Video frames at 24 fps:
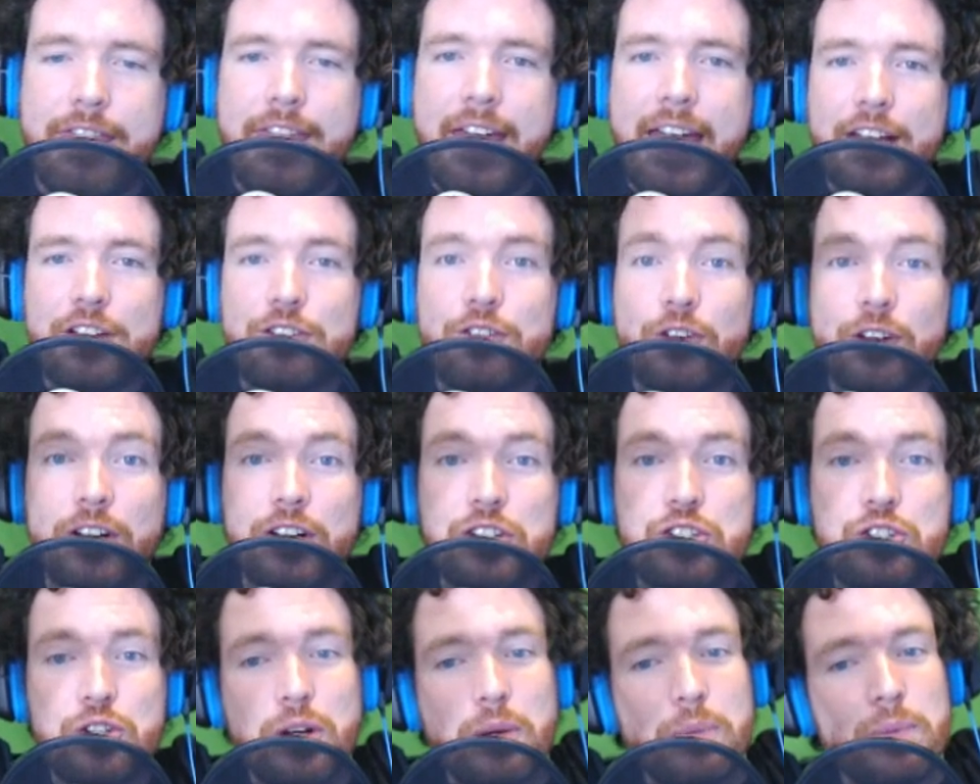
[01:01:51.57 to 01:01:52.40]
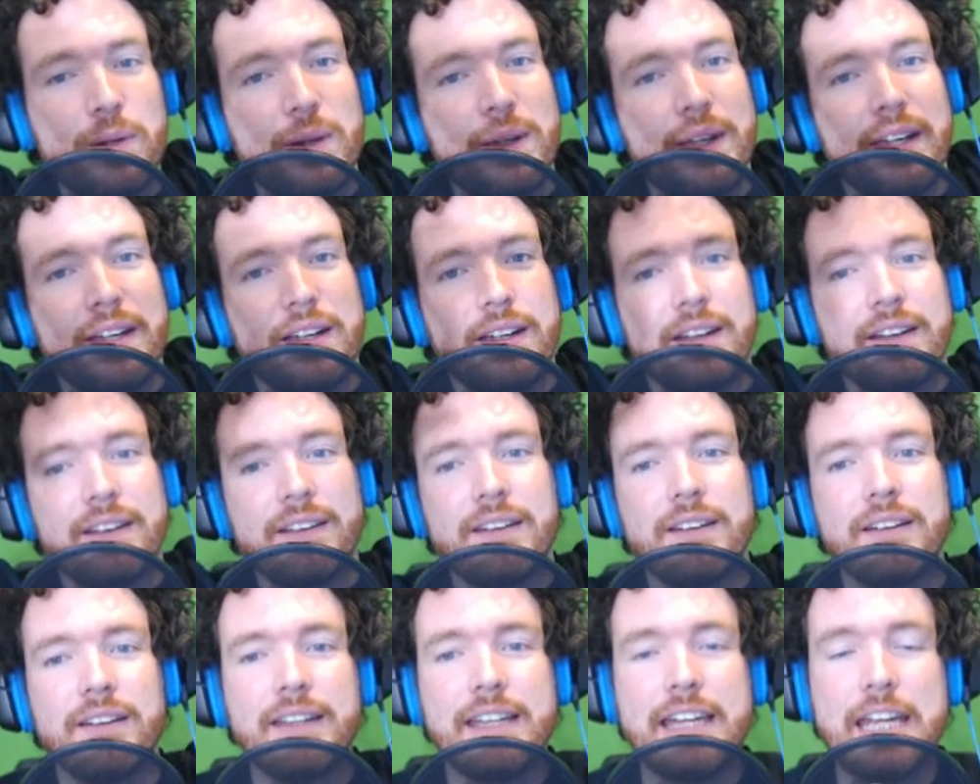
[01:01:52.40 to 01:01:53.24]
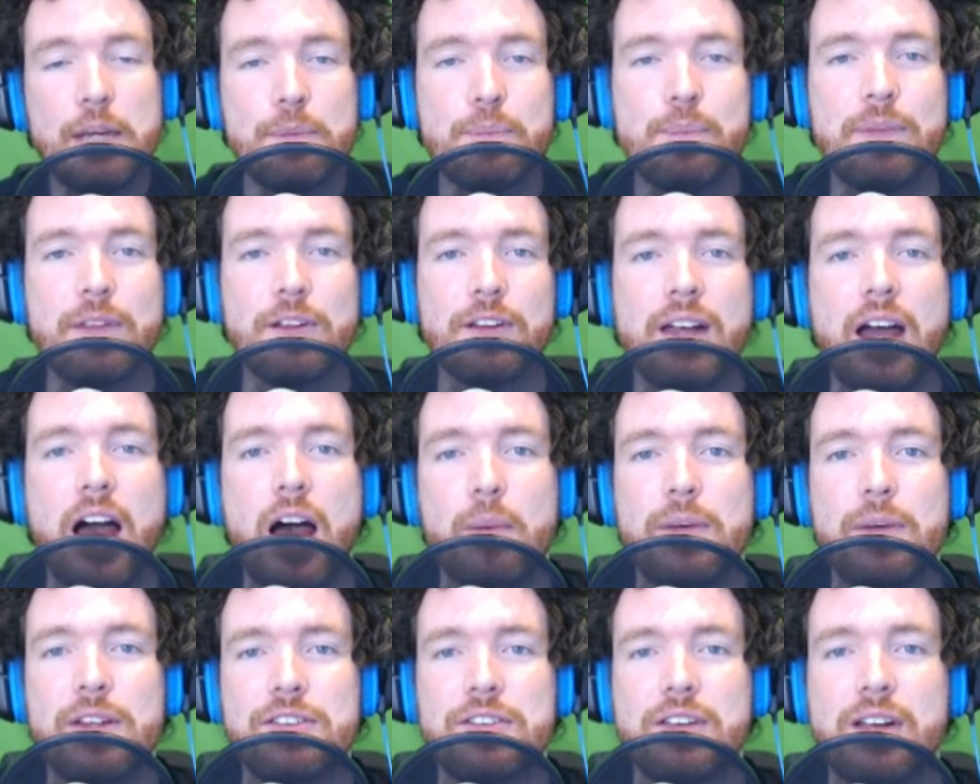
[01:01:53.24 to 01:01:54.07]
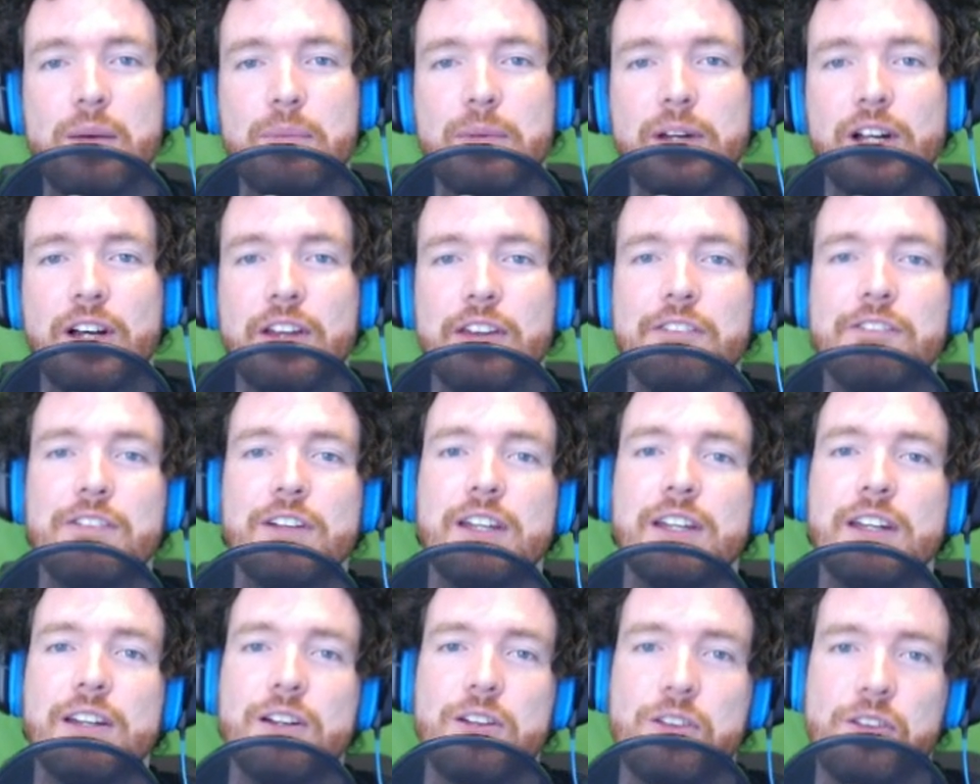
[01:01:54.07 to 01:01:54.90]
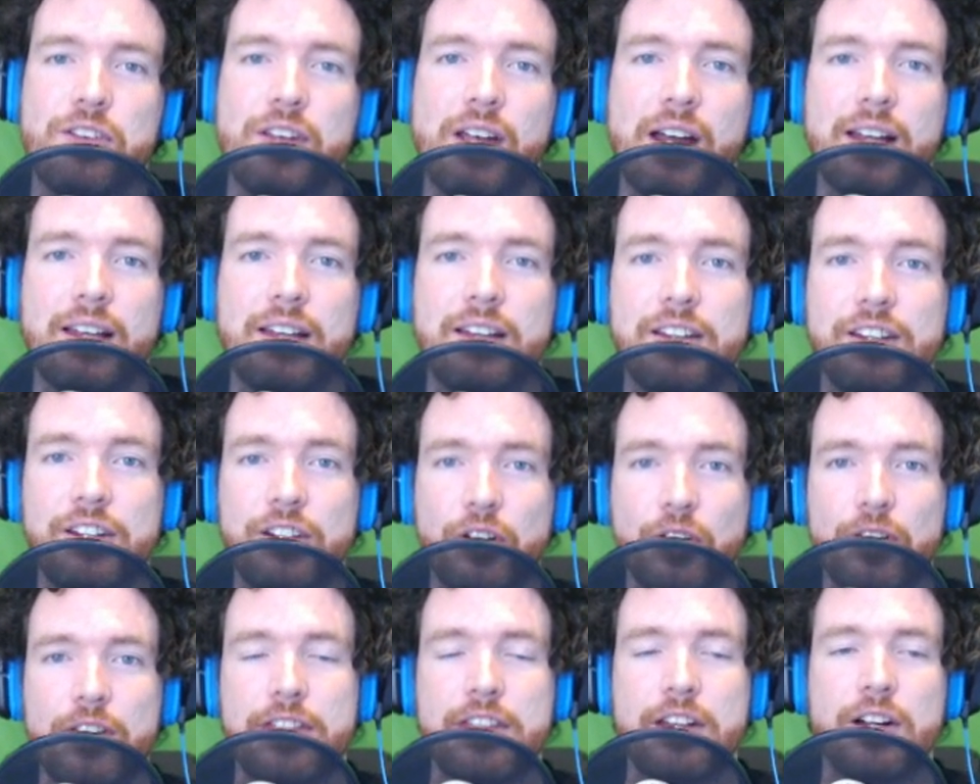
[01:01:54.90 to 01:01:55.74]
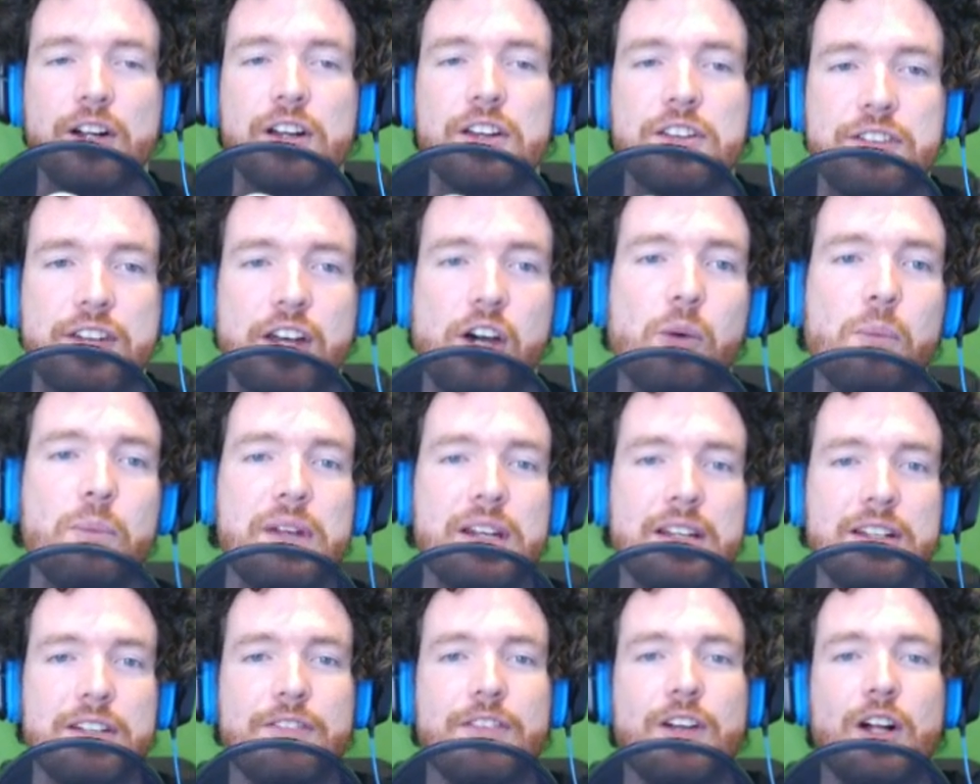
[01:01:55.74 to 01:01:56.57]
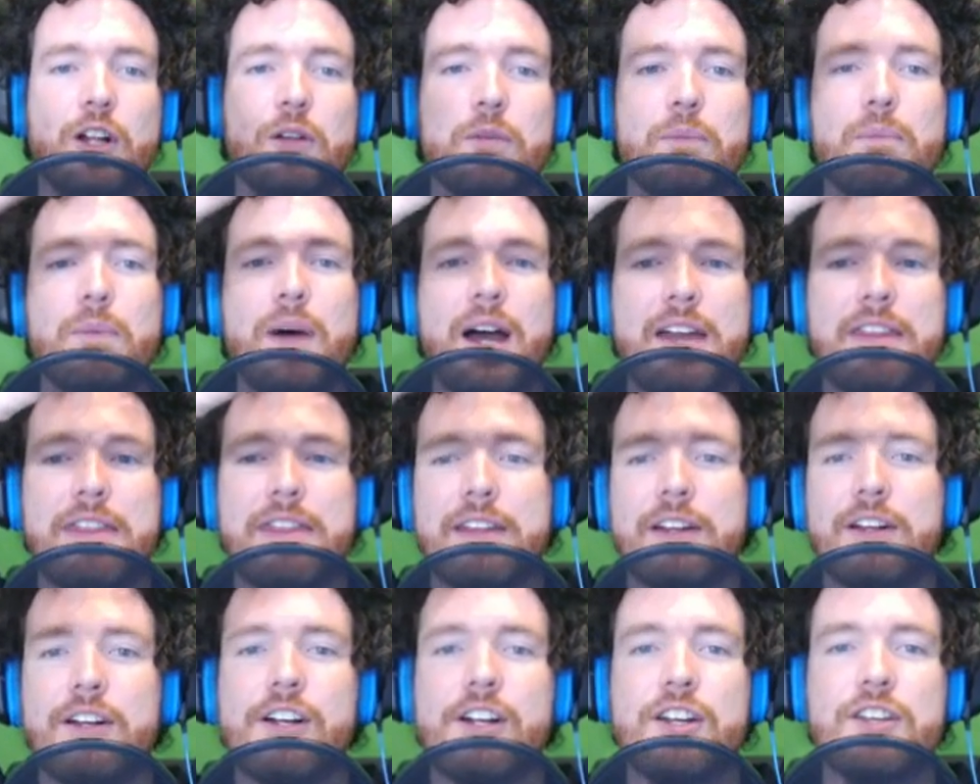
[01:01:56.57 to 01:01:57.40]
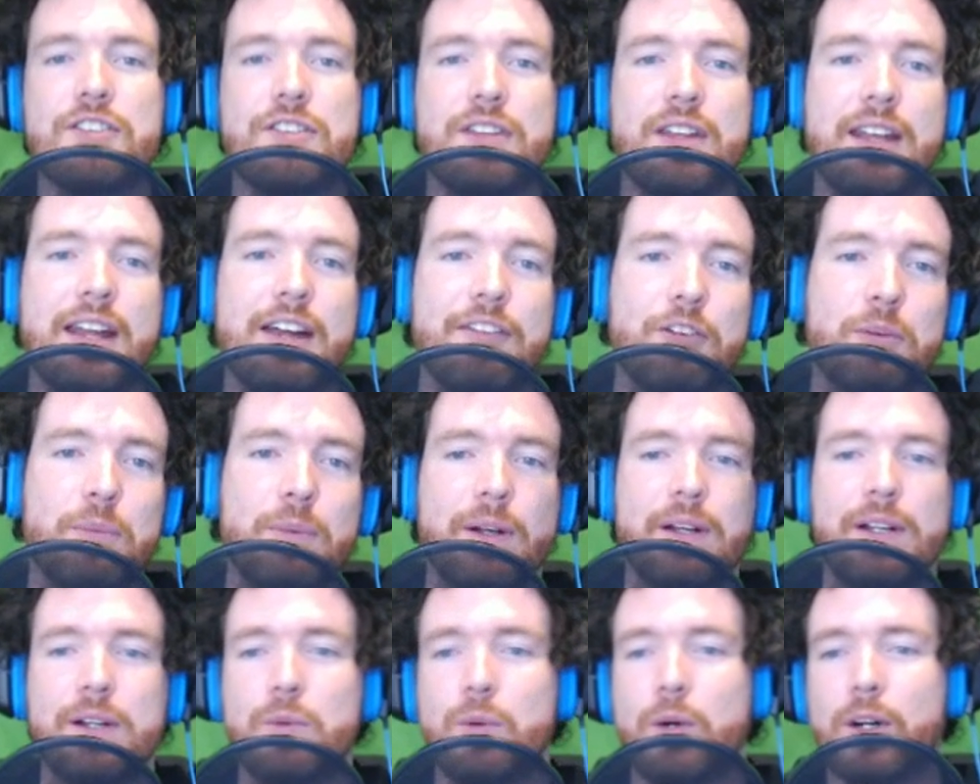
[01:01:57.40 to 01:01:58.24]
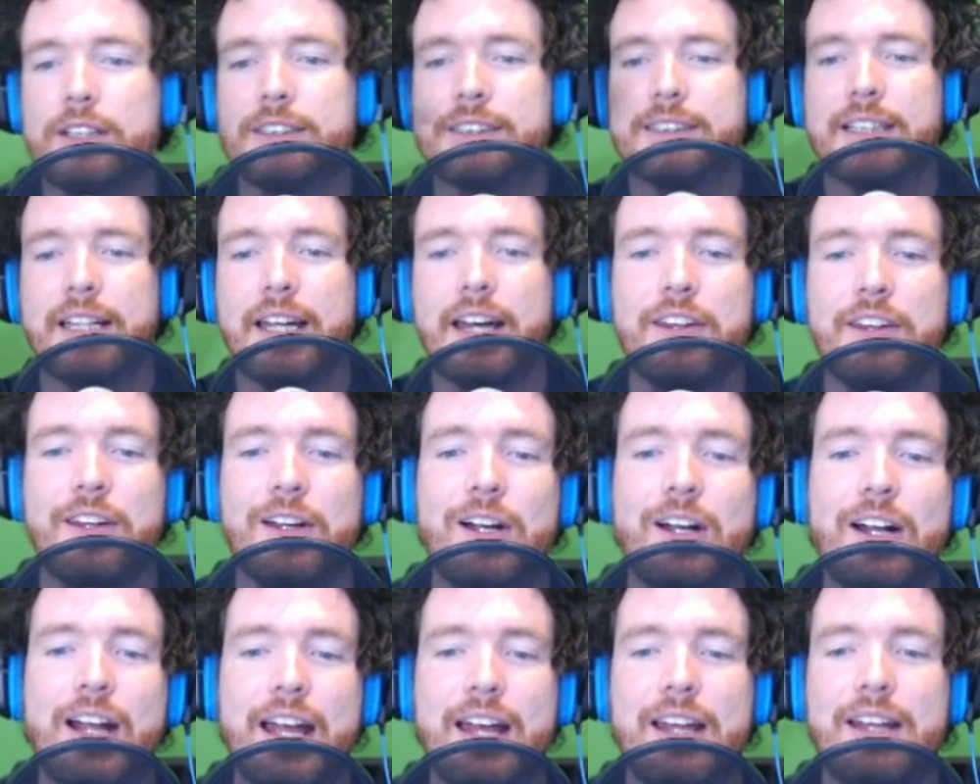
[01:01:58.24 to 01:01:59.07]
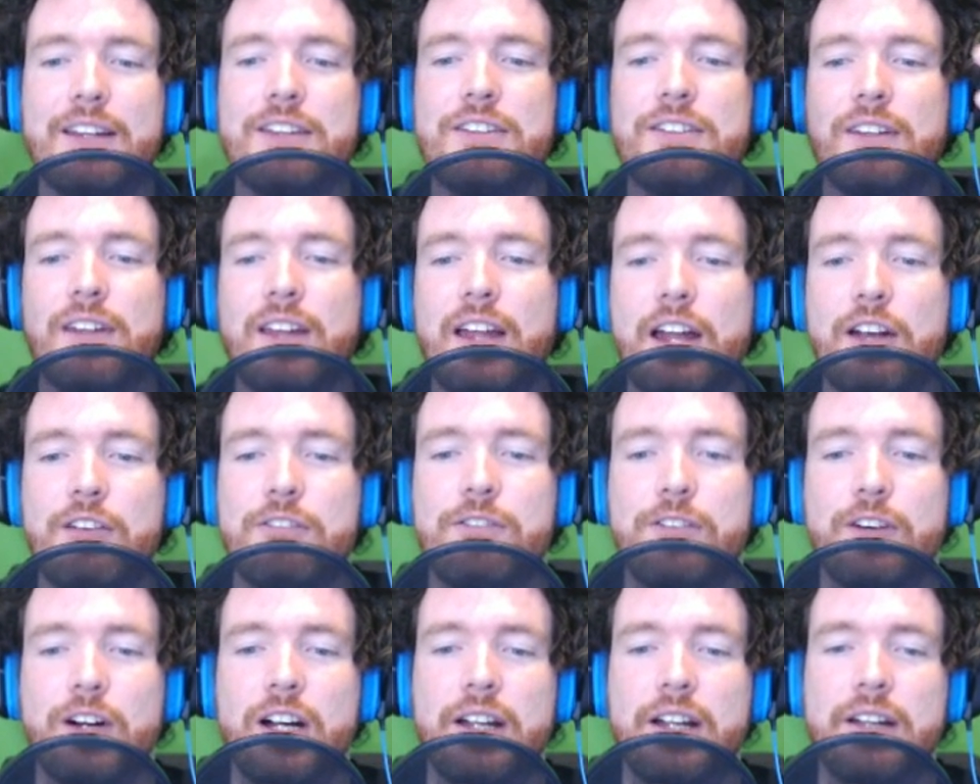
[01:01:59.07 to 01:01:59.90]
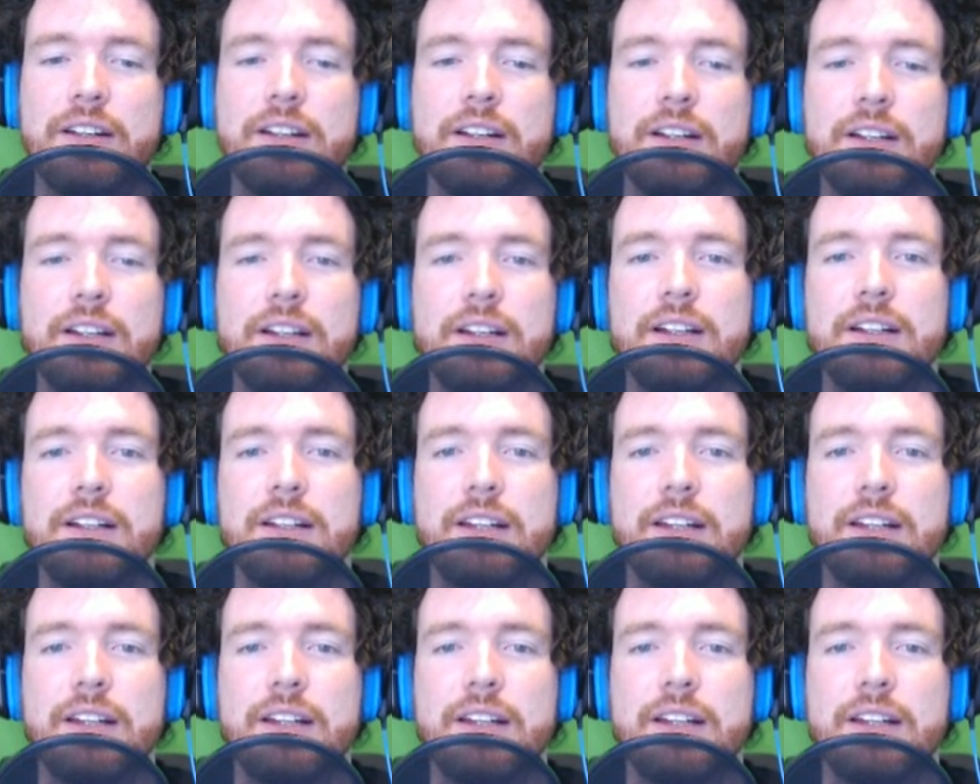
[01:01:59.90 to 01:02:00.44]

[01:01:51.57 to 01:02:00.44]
Thanks for contributing. Keep the comments coming on the videos. Your theories help me develop my theories, and everybody works together, and it's a lot of fun.